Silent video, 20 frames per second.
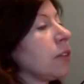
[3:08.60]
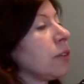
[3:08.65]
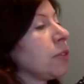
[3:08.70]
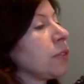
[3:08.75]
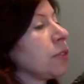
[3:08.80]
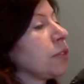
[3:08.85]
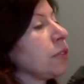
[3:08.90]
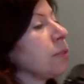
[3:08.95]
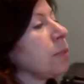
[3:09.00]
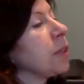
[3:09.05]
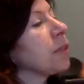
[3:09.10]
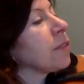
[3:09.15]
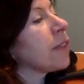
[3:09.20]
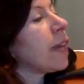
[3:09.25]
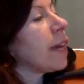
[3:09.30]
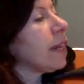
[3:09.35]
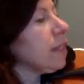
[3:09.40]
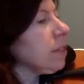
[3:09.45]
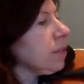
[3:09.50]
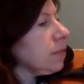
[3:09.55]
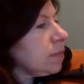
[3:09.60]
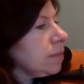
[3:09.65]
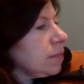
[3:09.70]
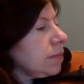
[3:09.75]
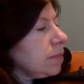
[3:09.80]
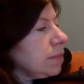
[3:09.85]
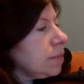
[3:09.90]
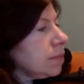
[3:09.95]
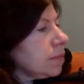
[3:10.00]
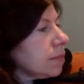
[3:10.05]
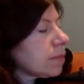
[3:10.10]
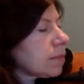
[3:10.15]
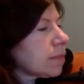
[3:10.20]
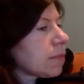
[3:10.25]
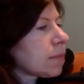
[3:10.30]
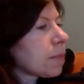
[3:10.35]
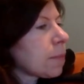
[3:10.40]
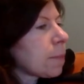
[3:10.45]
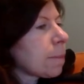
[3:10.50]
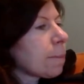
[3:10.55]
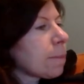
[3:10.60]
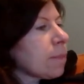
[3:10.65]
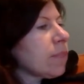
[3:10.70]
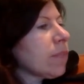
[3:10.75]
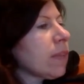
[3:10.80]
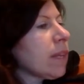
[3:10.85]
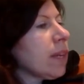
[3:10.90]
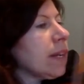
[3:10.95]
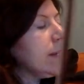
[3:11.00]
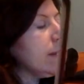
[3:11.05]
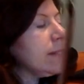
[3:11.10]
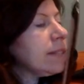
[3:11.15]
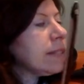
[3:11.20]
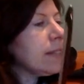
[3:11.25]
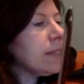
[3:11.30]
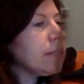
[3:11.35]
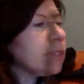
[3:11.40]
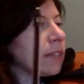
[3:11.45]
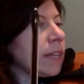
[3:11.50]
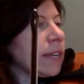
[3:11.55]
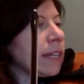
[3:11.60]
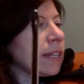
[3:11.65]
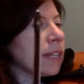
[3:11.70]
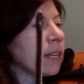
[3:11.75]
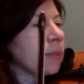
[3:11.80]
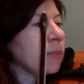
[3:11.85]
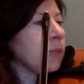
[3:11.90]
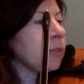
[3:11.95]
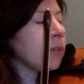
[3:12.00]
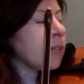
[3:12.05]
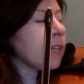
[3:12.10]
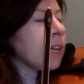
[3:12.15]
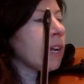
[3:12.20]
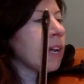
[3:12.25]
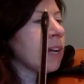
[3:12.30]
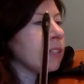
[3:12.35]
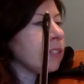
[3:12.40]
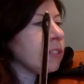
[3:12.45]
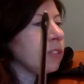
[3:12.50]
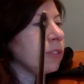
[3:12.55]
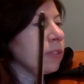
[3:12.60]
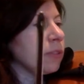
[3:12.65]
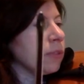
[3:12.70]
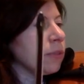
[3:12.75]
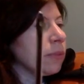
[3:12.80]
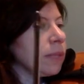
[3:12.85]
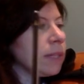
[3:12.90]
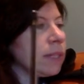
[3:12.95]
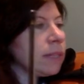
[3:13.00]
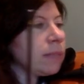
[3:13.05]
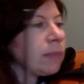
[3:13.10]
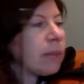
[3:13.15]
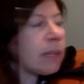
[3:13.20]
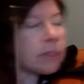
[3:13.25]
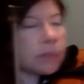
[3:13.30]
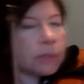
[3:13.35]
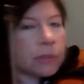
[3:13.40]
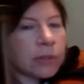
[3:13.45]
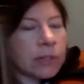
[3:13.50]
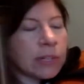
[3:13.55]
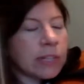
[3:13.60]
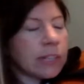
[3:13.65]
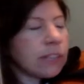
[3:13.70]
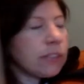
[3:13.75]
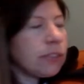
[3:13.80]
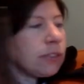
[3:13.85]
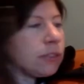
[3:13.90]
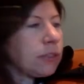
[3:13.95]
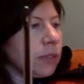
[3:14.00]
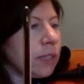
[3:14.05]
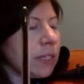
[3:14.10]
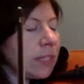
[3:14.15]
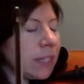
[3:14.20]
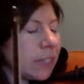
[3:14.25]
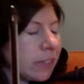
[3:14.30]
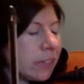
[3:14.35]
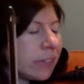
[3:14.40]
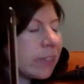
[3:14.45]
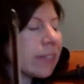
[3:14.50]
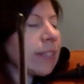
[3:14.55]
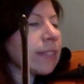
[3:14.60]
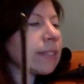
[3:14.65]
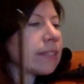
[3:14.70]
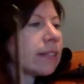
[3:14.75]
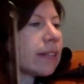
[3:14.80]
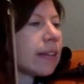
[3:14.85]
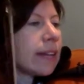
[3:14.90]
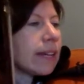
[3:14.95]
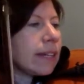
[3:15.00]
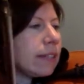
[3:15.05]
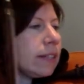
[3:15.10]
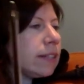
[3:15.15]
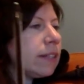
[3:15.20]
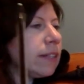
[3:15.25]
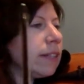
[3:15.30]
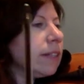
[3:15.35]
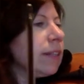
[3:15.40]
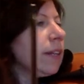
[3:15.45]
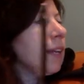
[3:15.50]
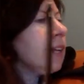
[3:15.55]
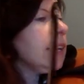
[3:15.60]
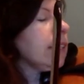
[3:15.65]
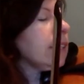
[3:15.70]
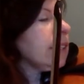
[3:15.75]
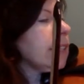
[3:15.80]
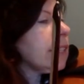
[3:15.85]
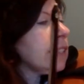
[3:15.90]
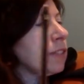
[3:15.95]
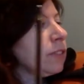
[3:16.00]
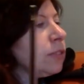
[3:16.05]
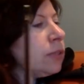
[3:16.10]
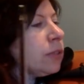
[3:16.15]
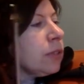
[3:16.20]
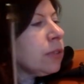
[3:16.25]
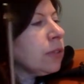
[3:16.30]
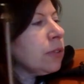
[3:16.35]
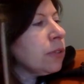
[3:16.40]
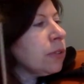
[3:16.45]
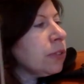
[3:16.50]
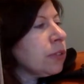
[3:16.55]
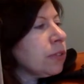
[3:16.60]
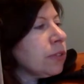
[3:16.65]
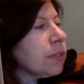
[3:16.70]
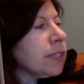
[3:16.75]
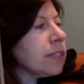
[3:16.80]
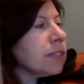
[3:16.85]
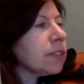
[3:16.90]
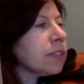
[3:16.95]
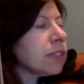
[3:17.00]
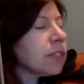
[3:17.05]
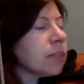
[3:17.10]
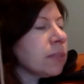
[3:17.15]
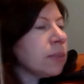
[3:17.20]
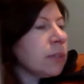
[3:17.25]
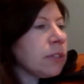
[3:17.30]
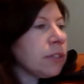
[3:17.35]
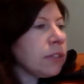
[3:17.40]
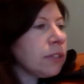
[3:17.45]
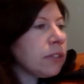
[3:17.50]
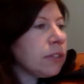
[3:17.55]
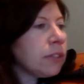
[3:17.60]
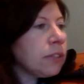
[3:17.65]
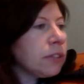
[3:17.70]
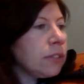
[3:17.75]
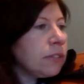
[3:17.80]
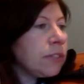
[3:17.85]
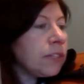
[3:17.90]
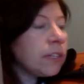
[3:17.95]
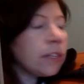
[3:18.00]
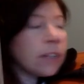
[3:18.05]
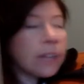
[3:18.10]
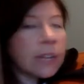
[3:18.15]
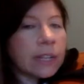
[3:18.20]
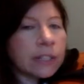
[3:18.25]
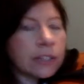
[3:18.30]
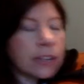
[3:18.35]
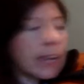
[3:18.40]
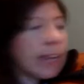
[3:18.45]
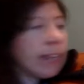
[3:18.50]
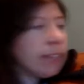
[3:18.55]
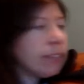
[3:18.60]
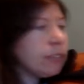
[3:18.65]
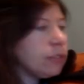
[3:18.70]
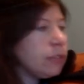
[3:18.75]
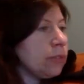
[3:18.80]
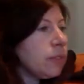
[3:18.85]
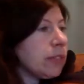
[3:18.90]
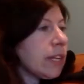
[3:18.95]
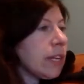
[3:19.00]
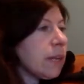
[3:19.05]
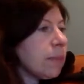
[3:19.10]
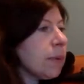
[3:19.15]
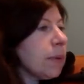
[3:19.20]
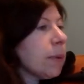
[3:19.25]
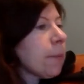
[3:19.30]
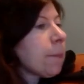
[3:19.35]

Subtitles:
low 2 B flat. Instead of sliding up to a high 2 and possibly going out of tune and hearing that slide in there, let's do a low 3. So you're going to put your third finger on your high 2 tape.